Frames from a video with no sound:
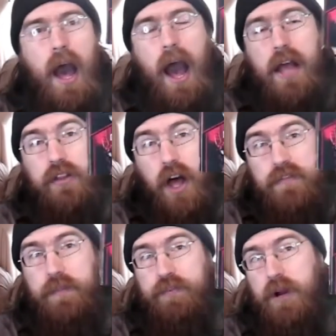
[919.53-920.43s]
I
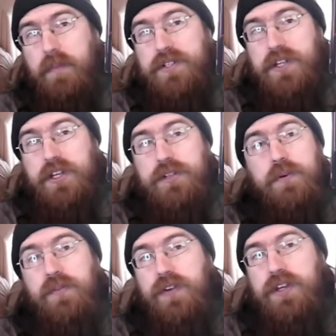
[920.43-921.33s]
love the premise of these
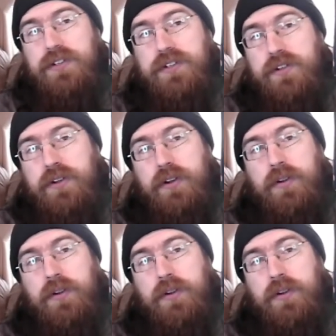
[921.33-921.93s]
movies.